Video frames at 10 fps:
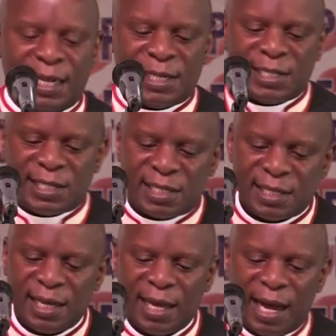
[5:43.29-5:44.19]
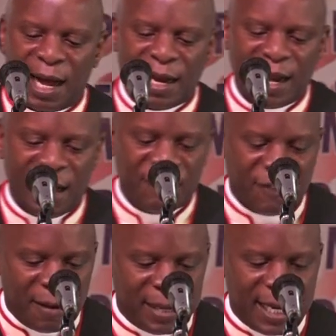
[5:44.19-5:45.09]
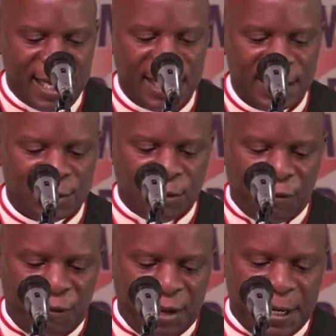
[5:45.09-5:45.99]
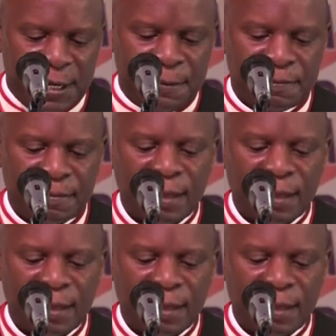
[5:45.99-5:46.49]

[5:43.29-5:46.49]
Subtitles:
that is, had a family to feed.